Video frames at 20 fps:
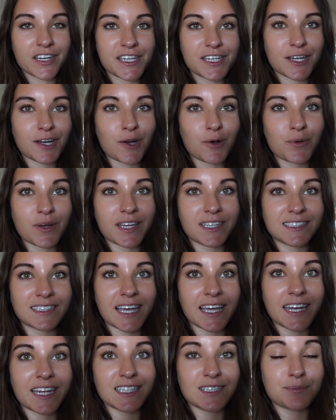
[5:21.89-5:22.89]
I know is
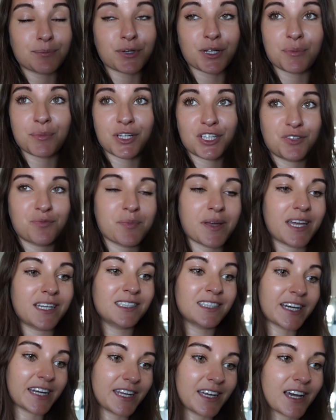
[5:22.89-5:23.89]
that it's pretty much
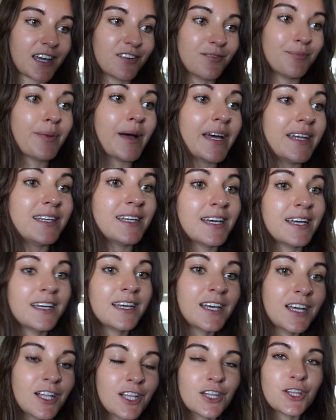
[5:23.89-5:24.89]
made getting out of bed
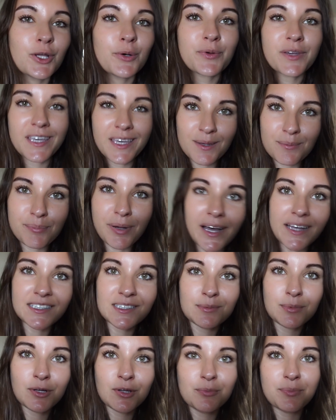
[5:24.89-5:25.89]
low-key
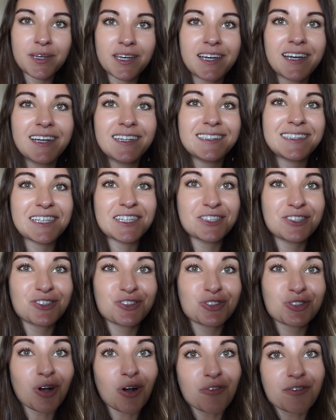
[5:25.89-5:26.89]
impossible because it's
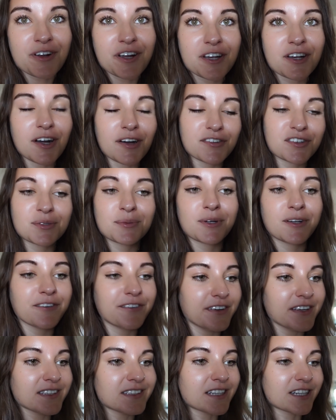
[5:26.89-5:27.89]
so freaking comfortable. It
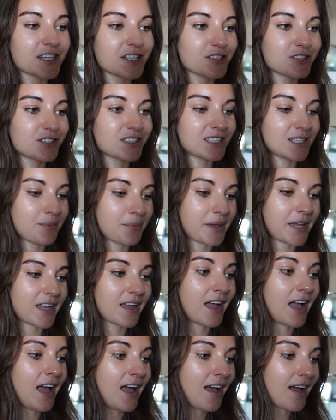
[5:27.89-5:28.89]
feels like you're
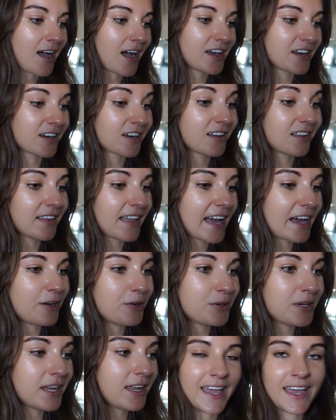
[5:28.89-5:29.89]
sleeping on a
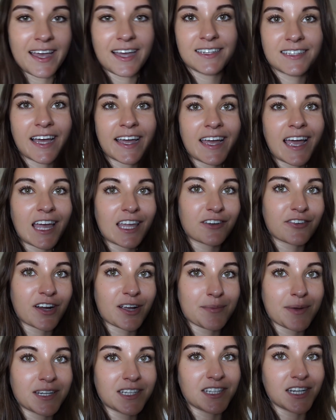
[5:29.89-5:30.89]
cloud, and I highly
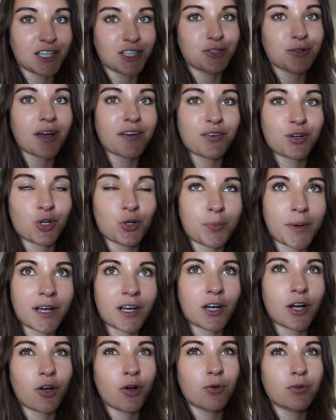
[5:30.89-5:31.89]
recommend it. I do have a
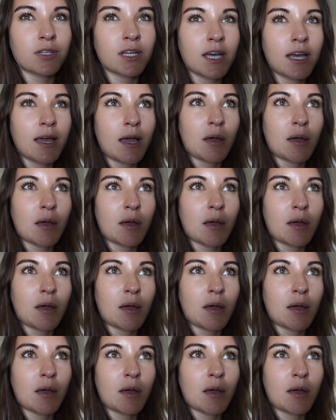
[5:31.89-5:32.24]
coupon code.